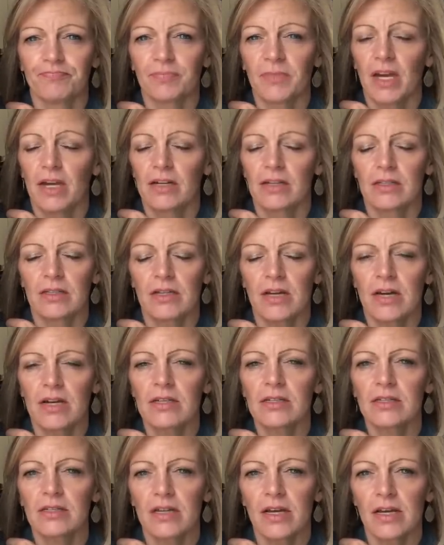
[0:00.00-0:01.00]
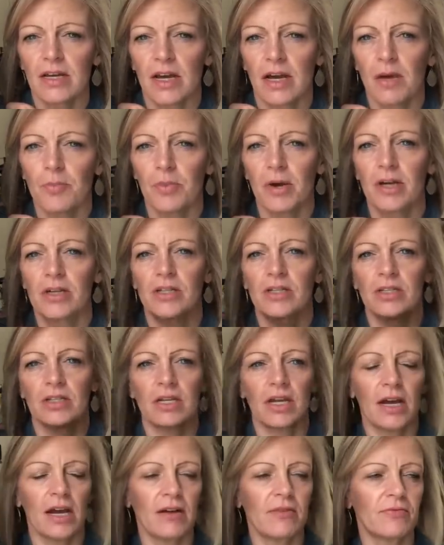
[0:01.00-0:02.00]
And it's not set up, I just
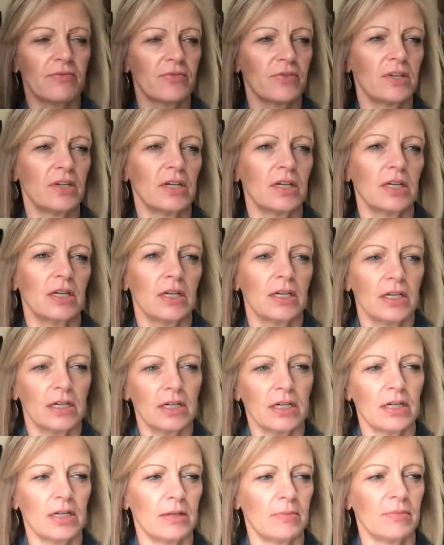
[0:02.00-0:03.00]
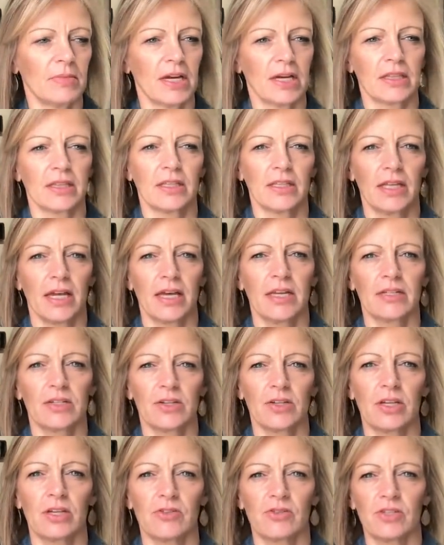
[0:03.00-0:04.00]
have um, like the legs
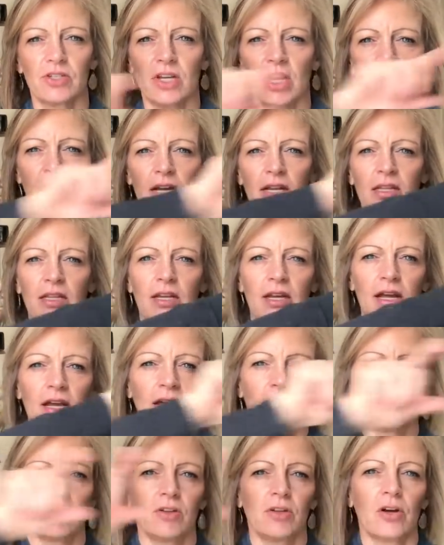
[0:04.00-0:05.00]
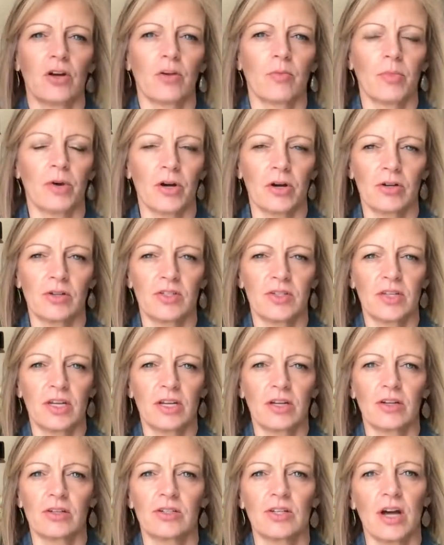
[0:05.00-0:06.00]
on either side and then I have the long bars
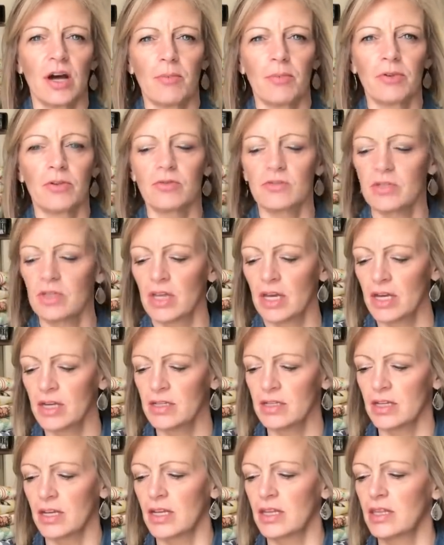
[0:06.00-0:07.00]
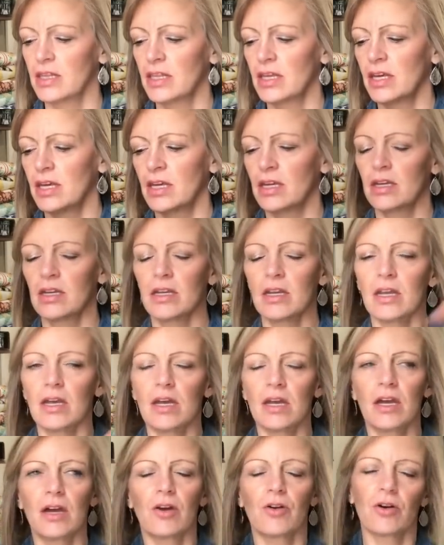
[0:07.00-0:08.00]
sitting on top of those legs and then,
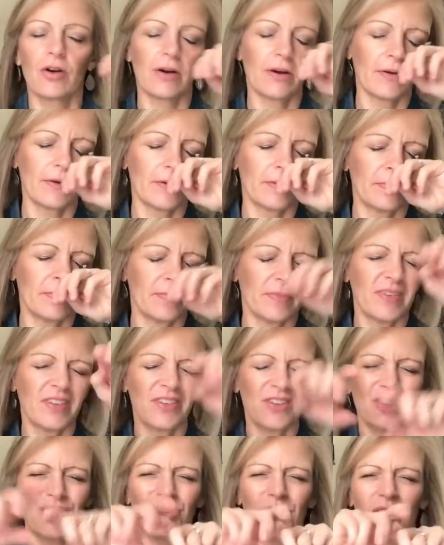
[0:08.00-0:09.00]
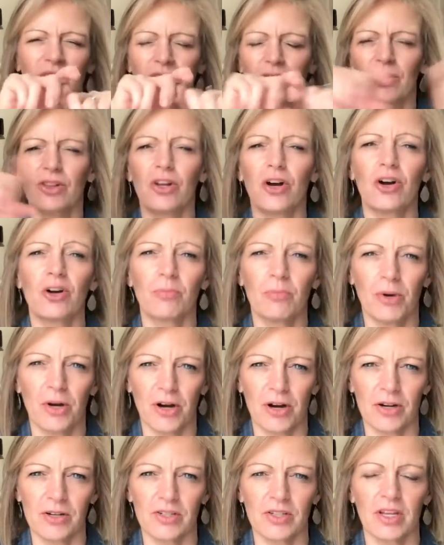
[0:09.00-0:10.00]
or uh, you know, the long
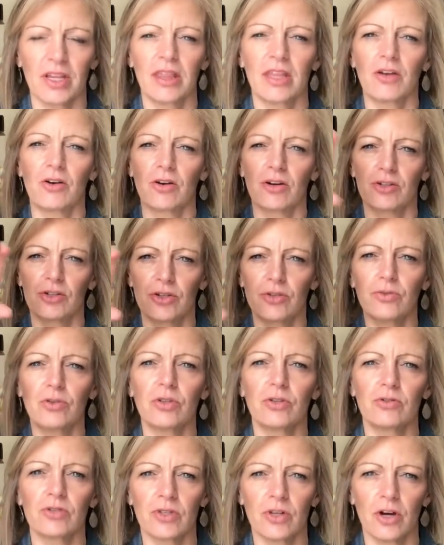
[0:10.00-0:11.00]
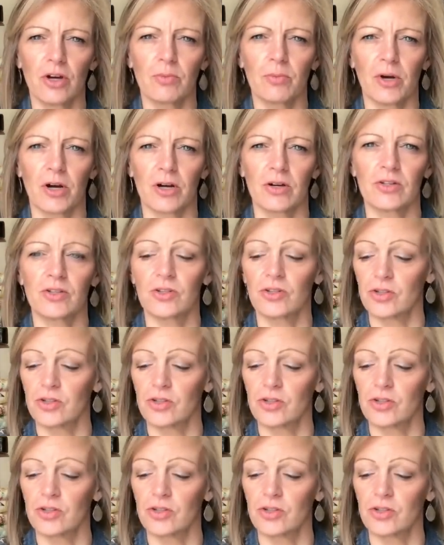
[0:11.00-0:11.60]
bars. And there are two of those long bars.